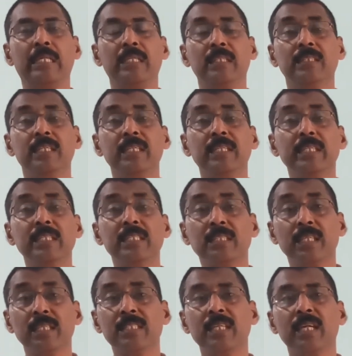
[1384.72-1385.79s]
the
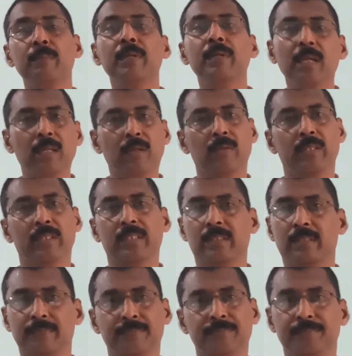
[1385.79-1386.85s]
distance can be calculated,
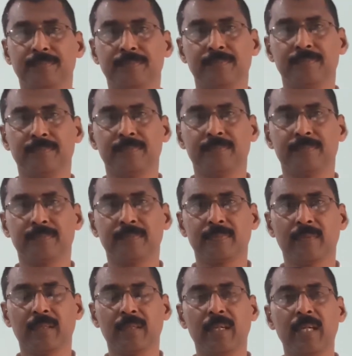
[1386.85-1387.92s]

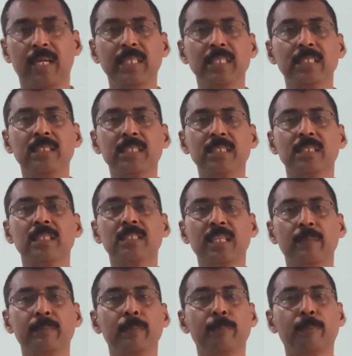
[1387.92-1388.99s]
and this distance
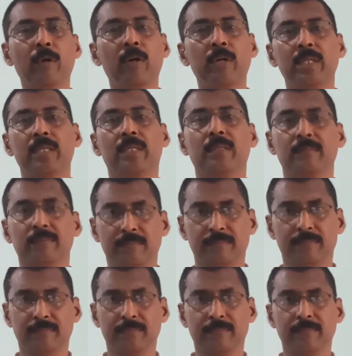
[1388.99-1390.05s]
can be plotted
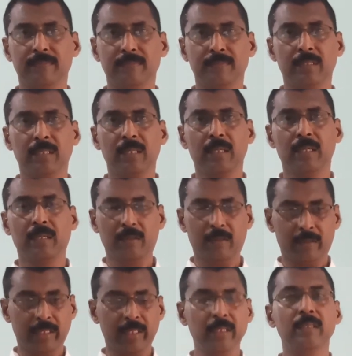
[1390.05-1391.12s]

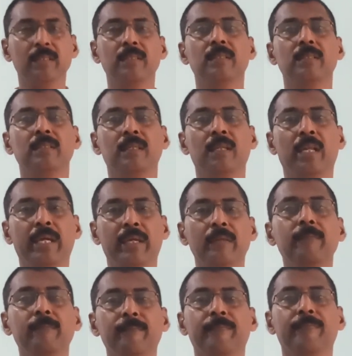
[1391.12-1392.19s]
on a
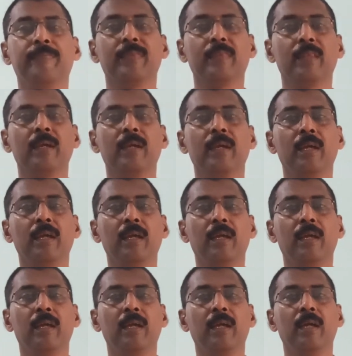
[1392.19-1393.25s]
line,
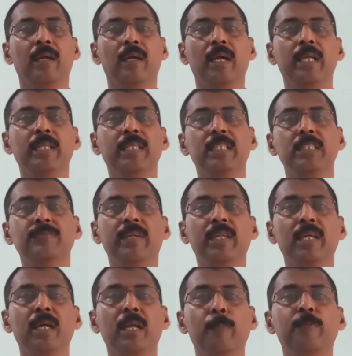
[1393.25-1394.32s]
and that is
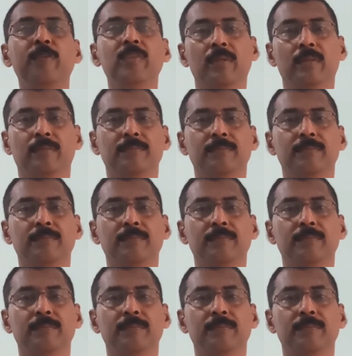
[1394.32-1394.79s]
very helpful